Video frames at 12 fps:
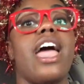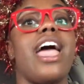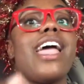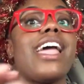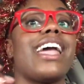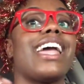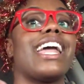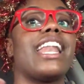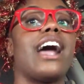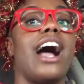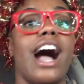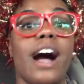And
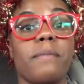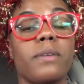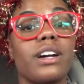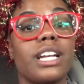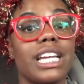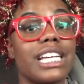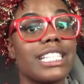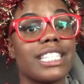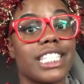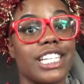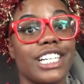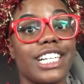I'm gonna
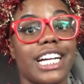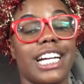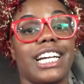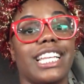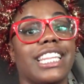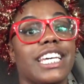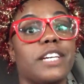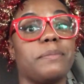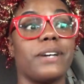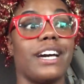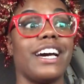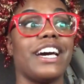insert a clip
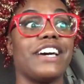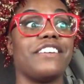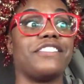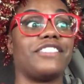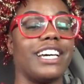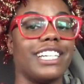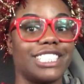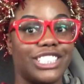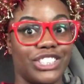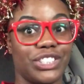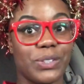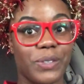of us
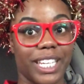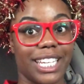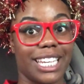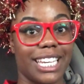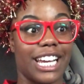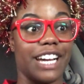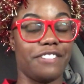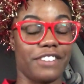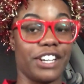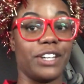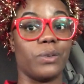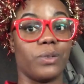doing it, of
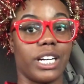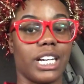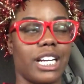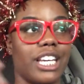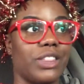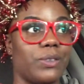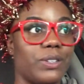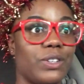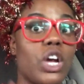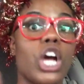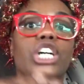her working it through,